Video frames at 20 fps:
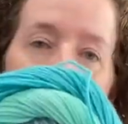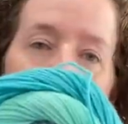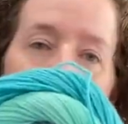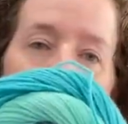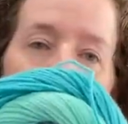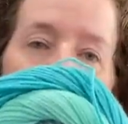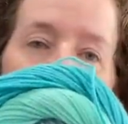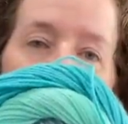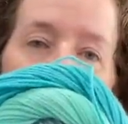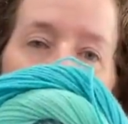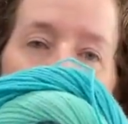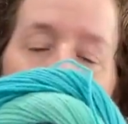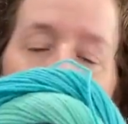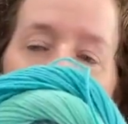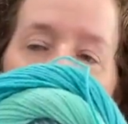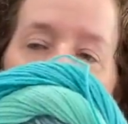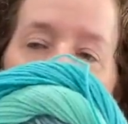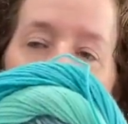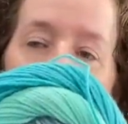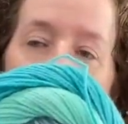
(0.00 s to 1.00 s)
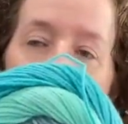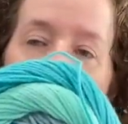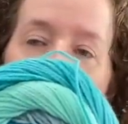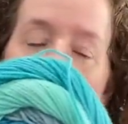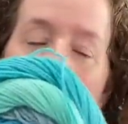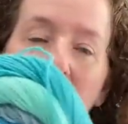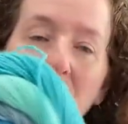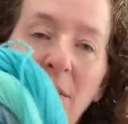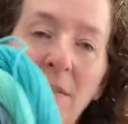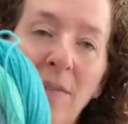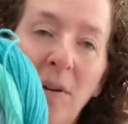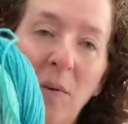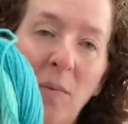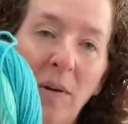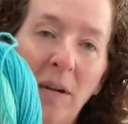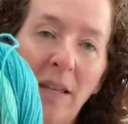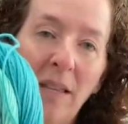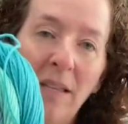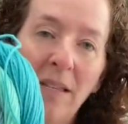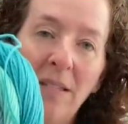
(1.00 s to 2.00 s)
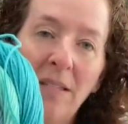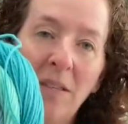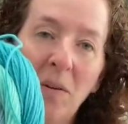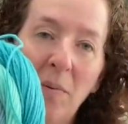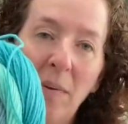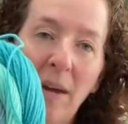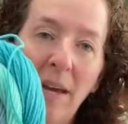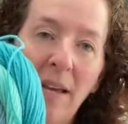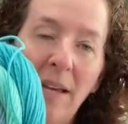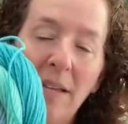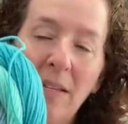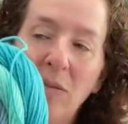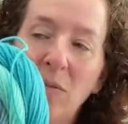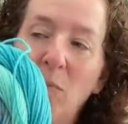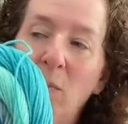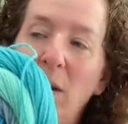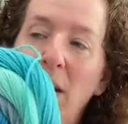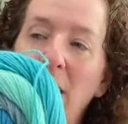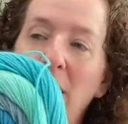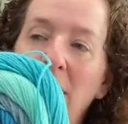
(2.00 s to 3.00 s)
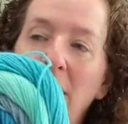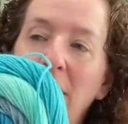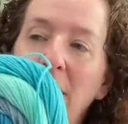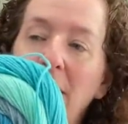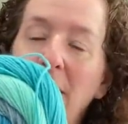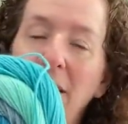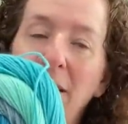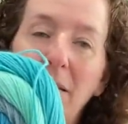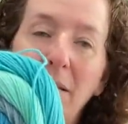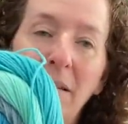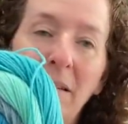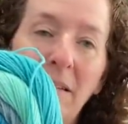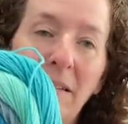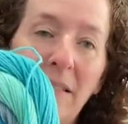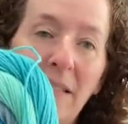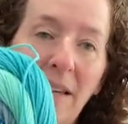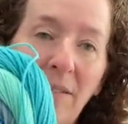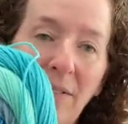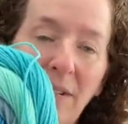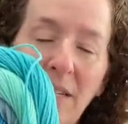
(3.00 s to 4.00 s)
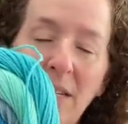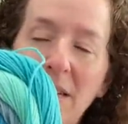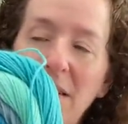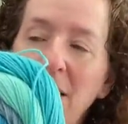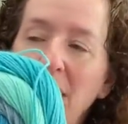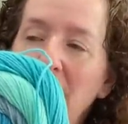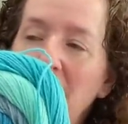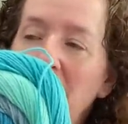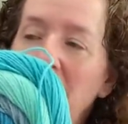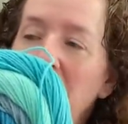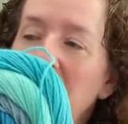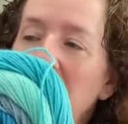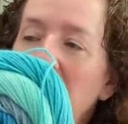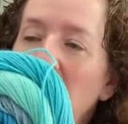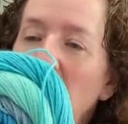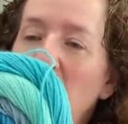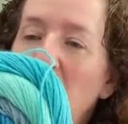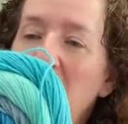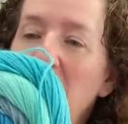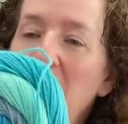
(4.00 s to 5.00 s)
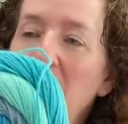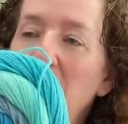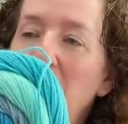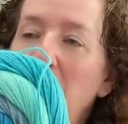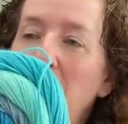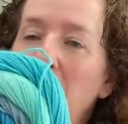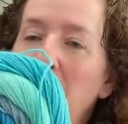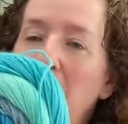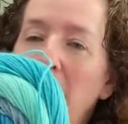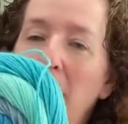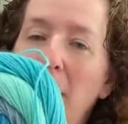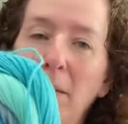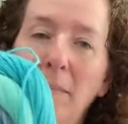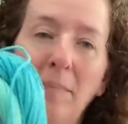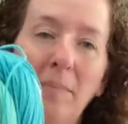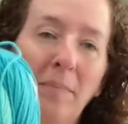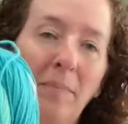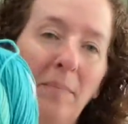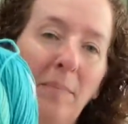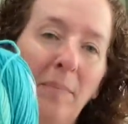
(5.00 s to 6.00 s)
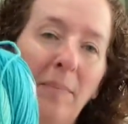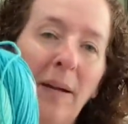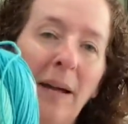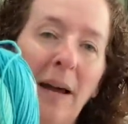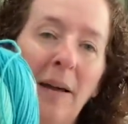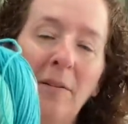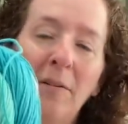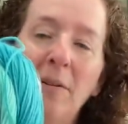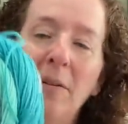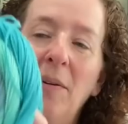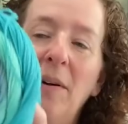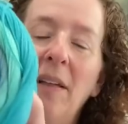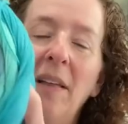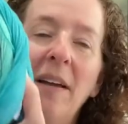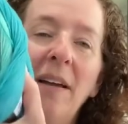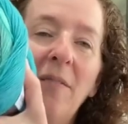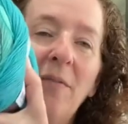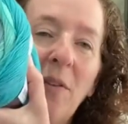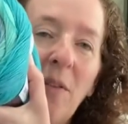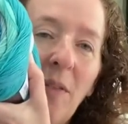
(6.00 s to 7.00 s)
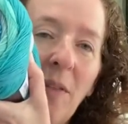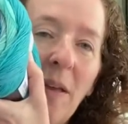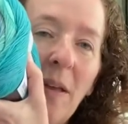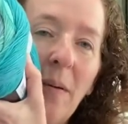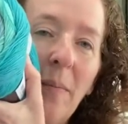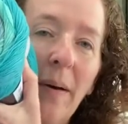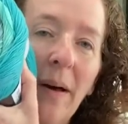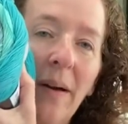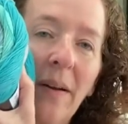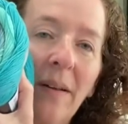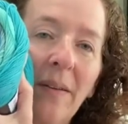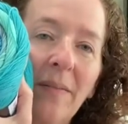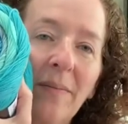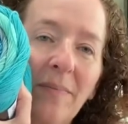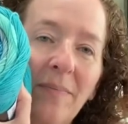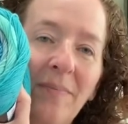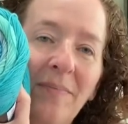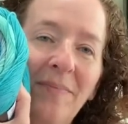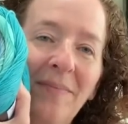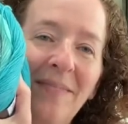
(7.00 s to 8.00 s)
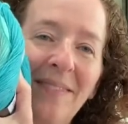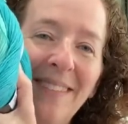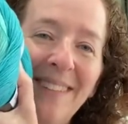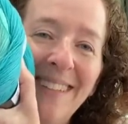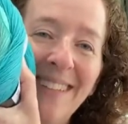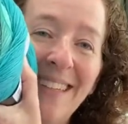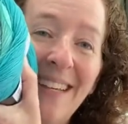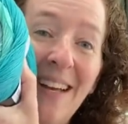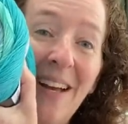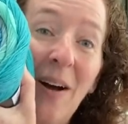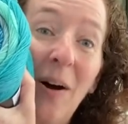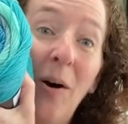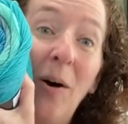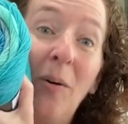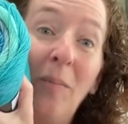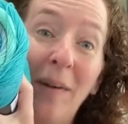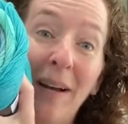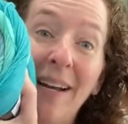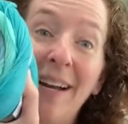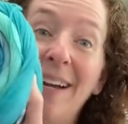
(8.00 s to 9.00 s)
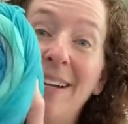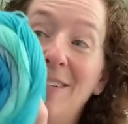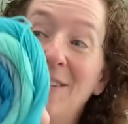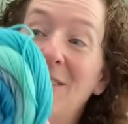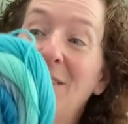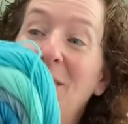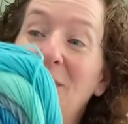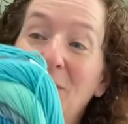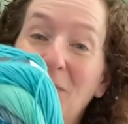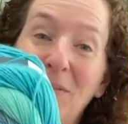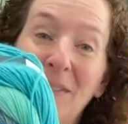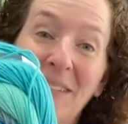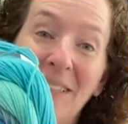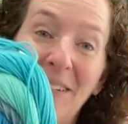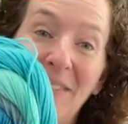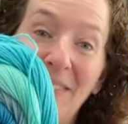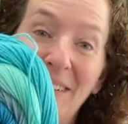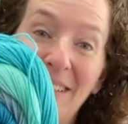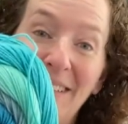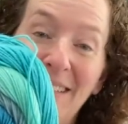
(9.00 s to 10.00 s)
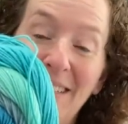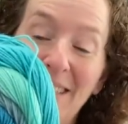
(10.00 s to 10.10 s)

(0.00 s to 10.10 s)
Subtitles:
I'm actually thinking of giving one of these away as well in the 17K giveaway, but I don't know, I'll have to think about it. Oh my gosh, they're really, really